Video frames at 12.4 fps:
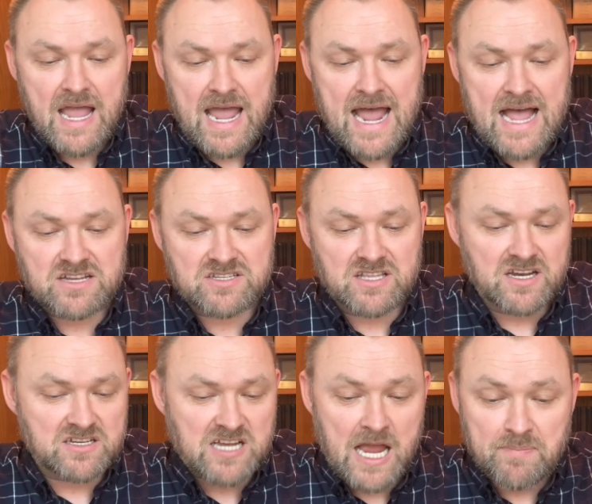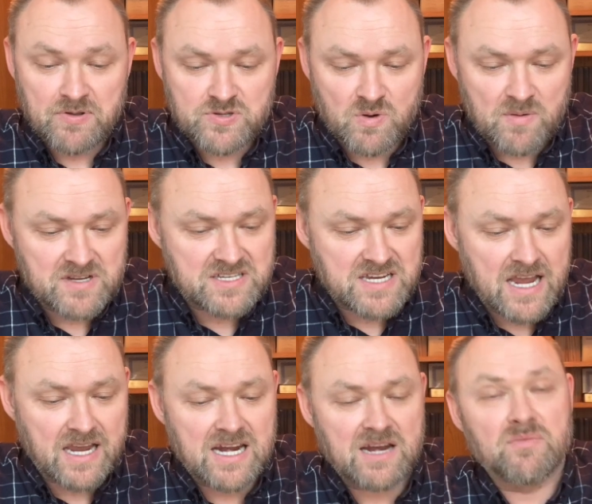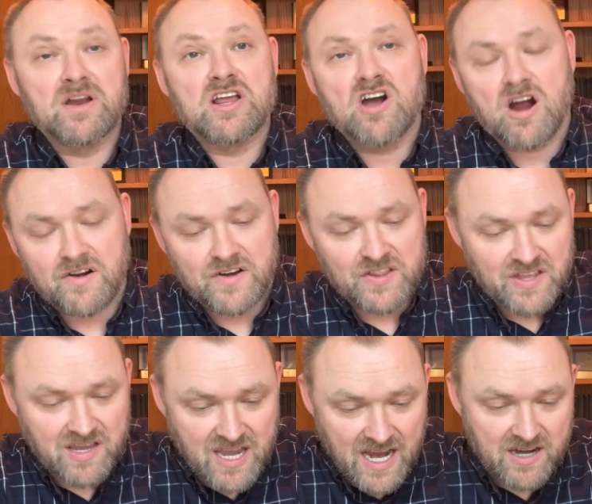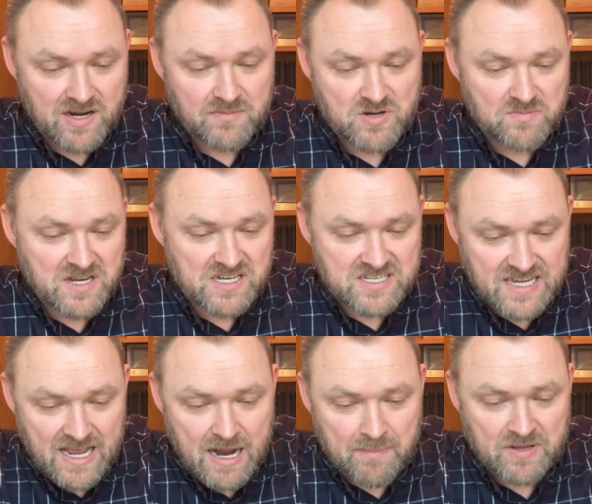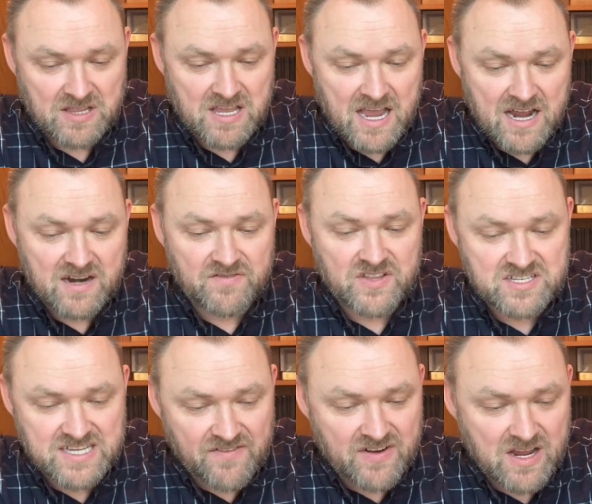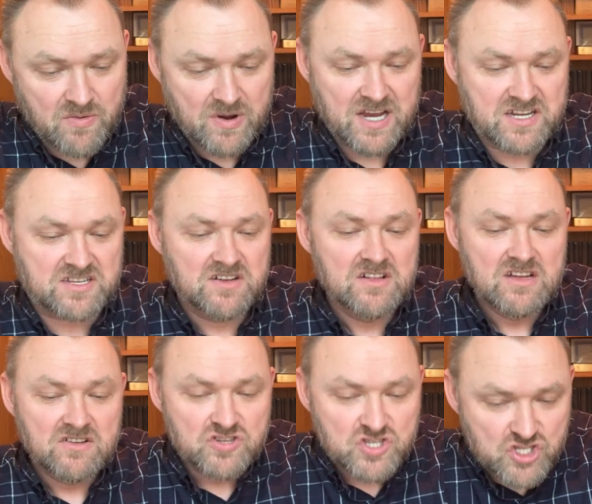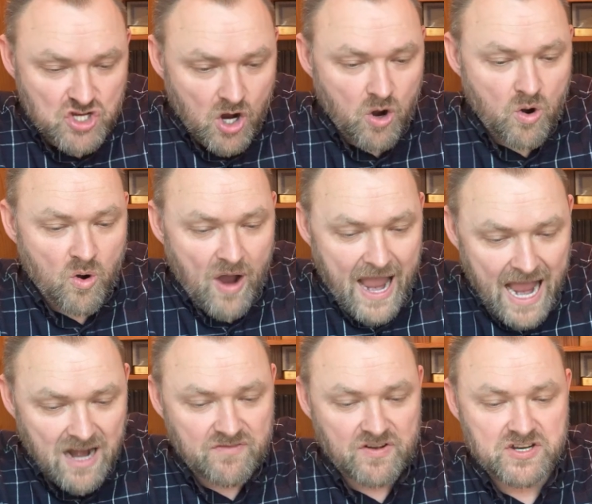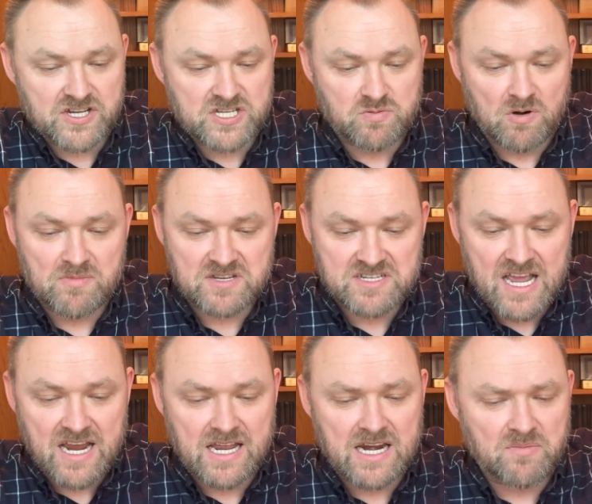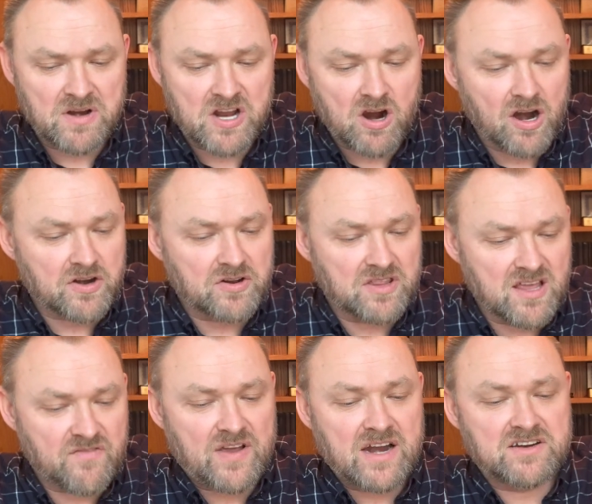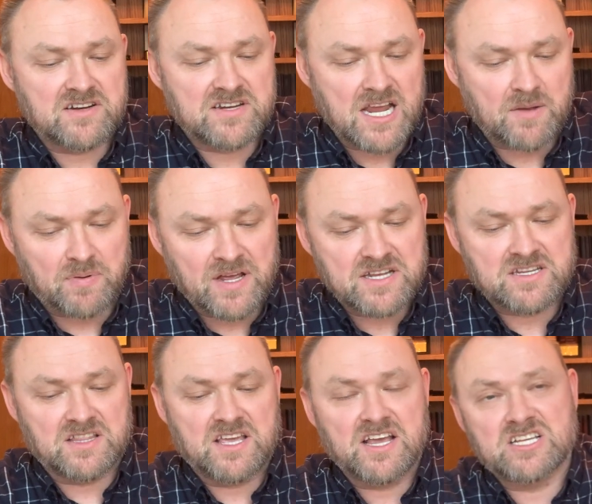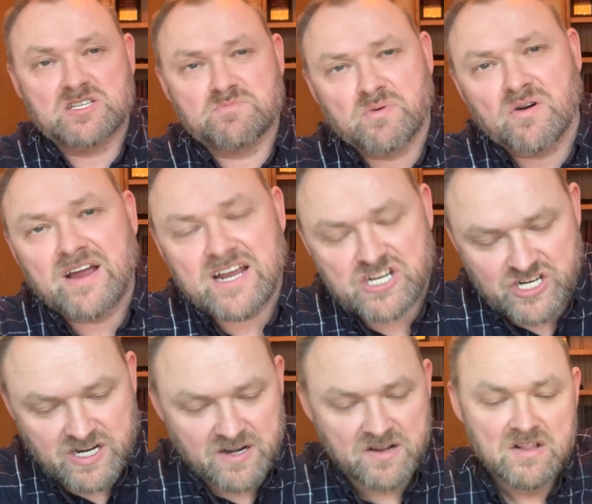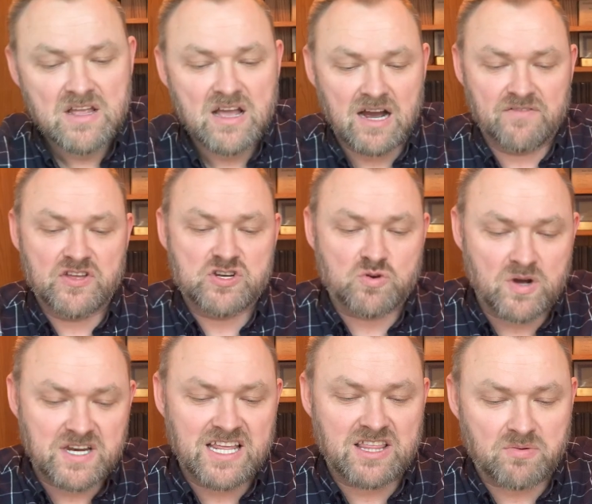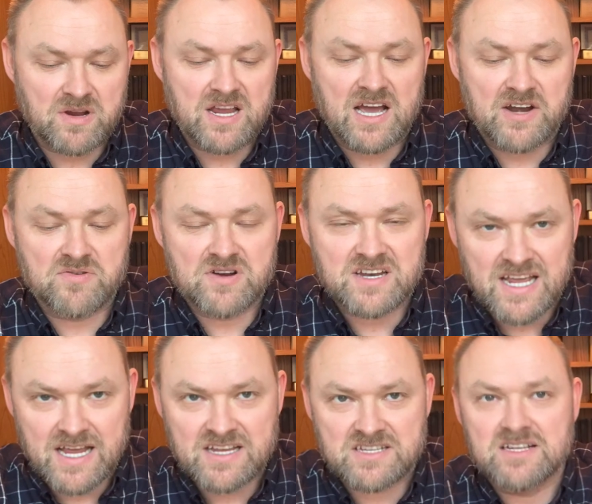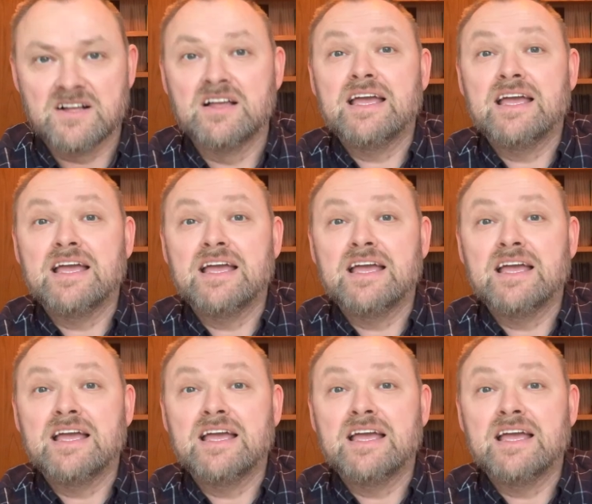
as the disciples were mistaken in regard to the kingdom to be set up at the end of the 70 weeks so, Adventists were mistaken in regard to the event to take place at the expiration of the 2300 days.